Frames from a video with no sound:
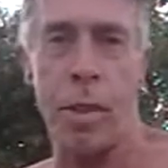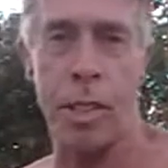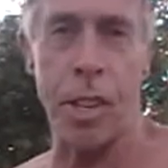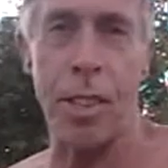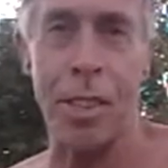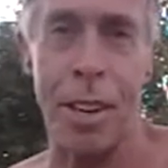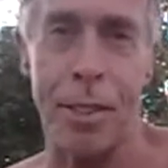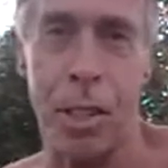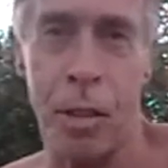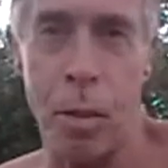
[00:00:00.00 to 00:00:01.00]
the sun
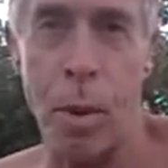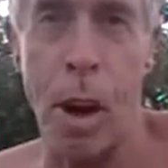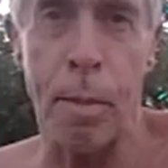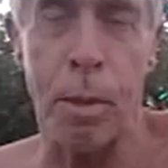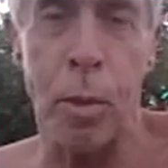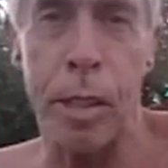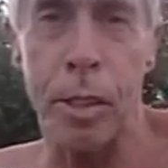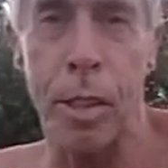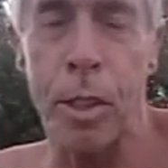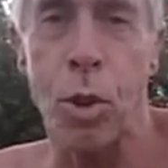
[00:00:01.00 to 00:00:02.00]
sets here in Palm Springs
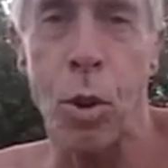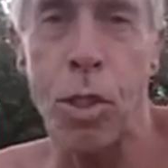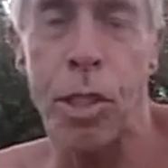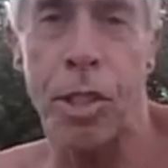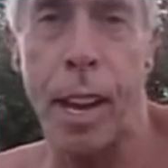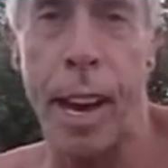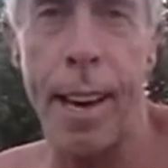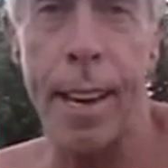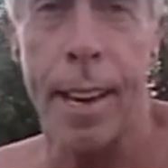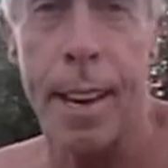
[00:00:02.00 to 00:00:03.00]
on this gorgeous
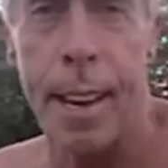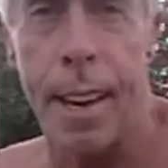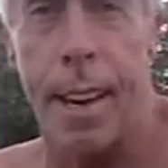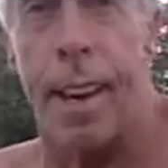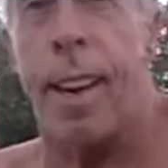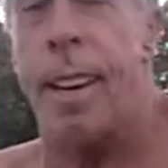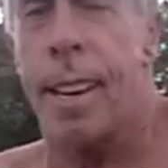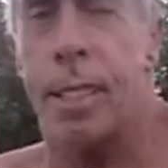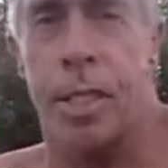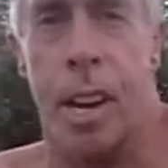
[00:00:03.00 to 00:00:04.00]
day.
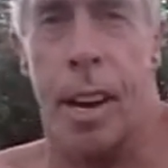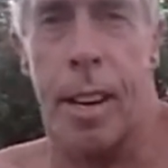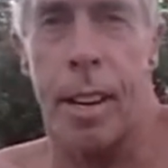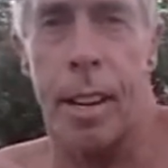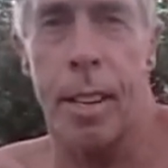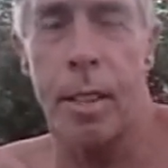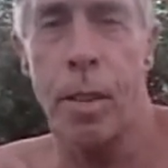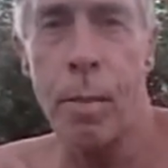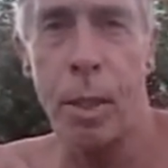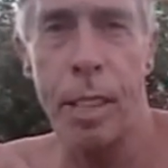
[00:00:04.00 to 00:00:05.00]
It's
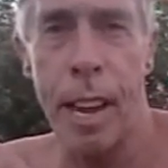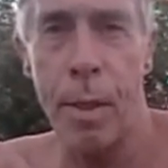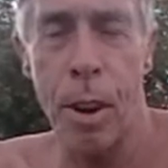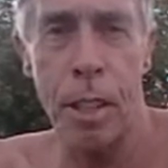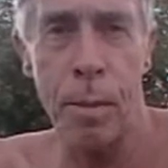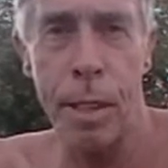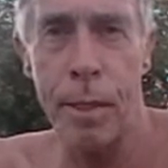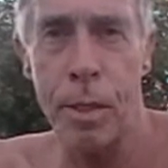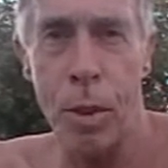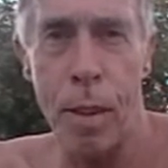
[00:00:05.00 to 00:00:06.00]
November 10th, hard to believe
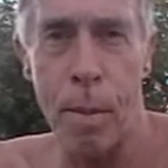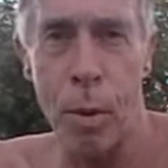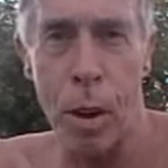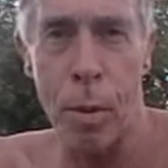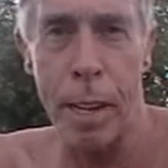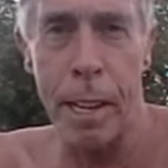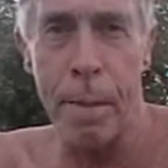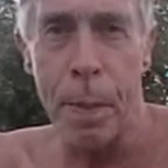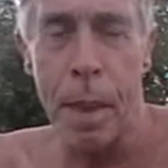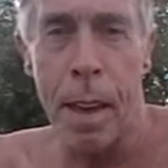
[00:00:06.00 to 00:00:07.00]
it's November already.
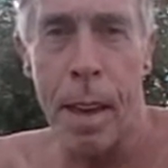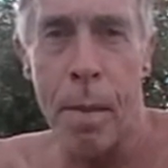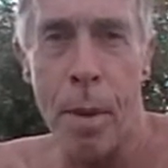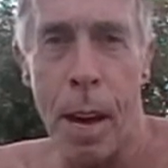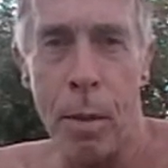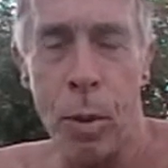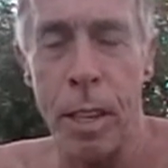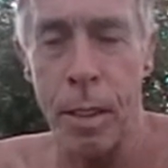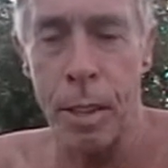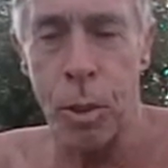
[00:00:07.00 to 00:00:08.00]
But
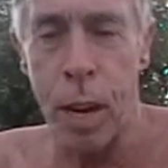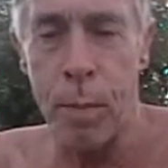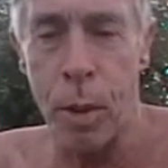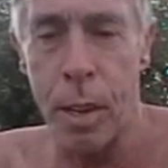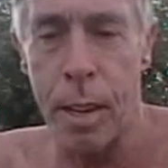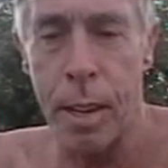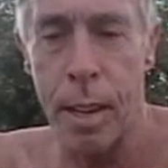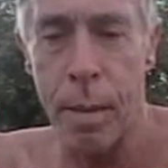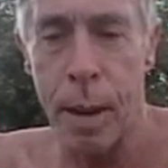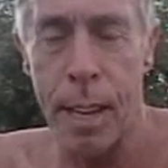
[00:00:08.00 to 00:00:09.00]
reading this great book
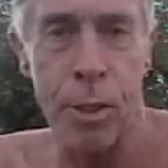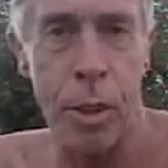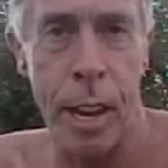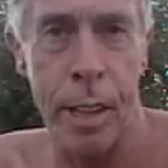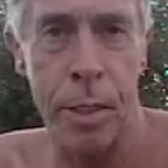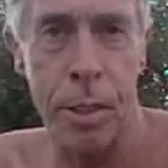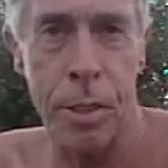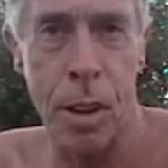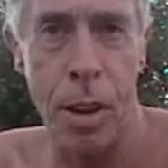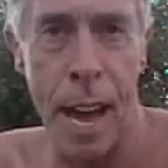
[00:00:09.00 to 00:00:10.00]
by Esther Hicks
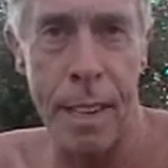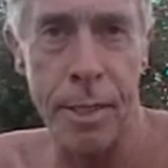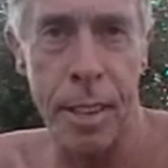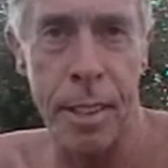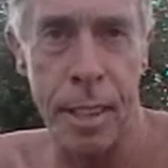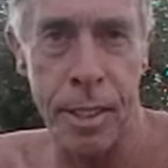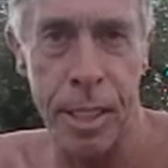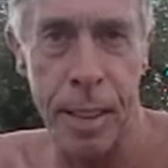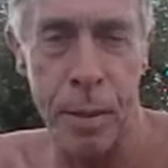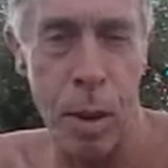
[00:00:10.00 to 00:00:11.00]
called Ask and It Is
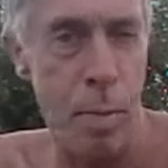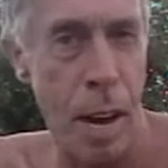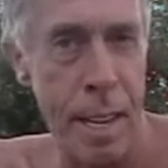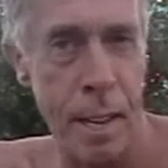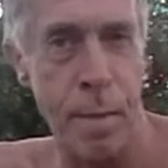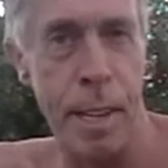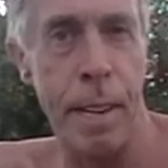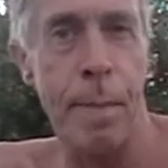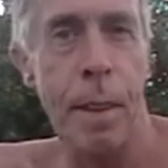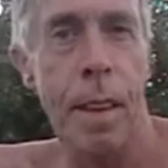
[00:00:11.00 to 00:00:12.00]
Given reminded me